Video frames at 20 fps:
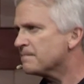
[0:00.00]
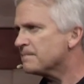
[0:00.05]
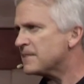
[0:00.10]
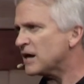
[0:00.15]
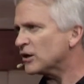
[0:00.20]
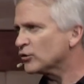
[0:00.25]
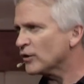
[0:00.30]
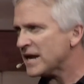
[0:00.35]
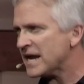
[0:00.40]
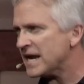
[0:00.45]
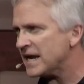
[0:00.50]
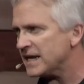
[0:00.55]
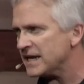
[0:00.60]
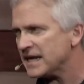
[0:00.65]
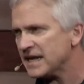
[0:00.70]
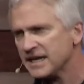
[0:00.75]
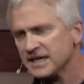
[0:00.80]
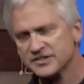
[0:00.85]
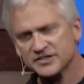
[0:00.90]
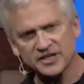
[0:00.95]
Now, granted,
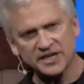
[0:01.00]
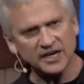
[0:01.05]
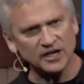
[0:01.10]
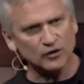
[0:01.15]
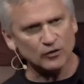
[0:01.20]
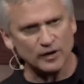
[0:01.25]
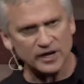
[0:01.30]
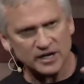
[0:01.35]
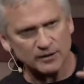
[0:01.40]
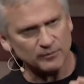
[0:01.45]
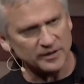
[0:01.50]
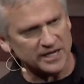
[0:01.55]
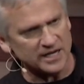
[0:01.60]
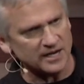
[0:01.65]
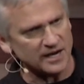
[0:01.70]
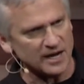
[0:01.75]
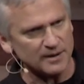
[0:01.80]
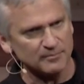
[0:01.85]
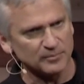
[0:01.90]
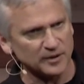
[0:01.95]
it is an incredibly
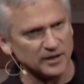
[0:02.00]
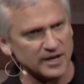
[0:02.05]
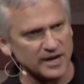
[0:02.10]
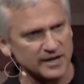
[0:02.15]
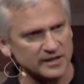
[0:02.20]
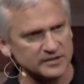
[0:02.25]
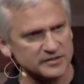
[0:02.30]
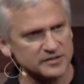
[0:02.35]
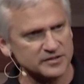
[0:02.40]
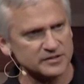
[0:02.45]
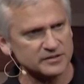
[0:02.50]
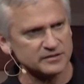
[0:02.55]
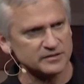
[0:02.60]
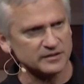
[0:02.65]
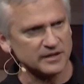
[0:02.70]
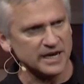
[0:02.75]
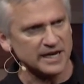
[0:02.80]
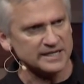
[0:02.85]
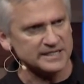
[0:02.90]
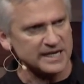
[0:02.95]
complex
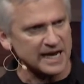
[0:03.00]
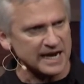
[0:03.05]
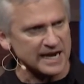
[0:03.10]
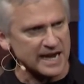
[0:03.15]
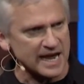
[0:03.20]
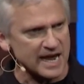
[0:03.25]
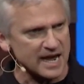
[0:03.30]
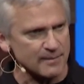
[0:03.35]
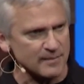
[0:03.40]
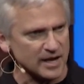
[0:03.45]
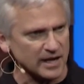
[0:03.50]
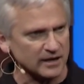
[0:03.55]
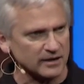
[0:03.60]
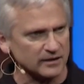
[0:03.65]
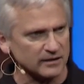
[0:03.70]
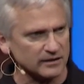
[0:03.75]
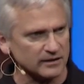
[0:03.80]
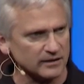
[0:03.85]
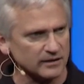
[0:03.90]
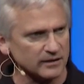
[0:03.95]
and dynamic
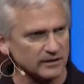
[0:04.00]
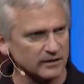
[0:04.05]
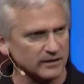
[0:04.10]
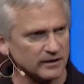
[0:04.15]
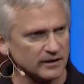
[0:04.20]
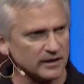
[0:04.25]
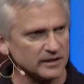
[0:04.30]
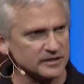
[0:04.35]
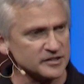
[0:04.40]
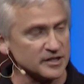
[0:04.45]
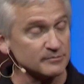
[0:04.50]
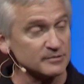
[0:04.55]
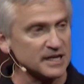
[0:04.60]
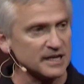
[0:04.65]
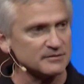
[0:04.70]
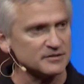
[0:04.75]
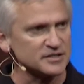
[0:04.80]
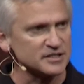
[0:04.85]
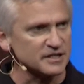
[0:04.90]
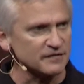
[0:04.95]
and
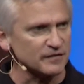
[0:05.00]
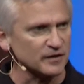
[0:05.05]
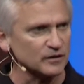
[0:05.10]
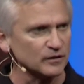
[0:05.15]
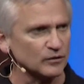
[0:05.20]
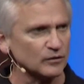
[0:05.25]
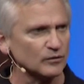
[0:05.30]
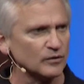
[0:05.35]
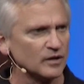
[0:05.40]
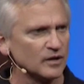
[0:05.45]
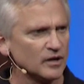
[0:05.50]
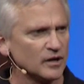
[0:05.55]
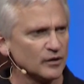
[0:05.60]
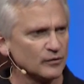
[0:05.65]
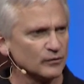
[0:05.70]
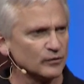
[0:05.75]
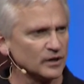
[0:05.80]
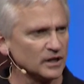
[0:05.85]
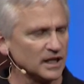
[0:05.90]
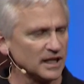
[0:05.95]
sometimes difficult
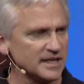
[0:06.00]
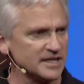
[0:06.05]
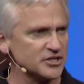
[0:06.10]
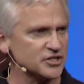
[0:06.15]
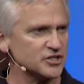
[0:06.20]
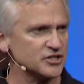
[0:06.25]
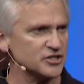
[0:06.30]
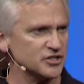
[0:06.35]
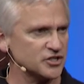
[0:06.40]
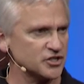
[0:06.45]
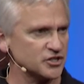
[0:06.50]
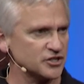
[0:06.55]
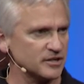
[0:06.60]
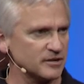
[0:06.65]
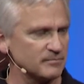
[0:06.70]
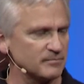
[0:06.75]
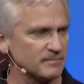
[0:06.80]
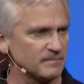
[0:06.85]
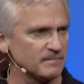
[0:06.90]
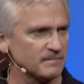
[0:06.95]
relationship.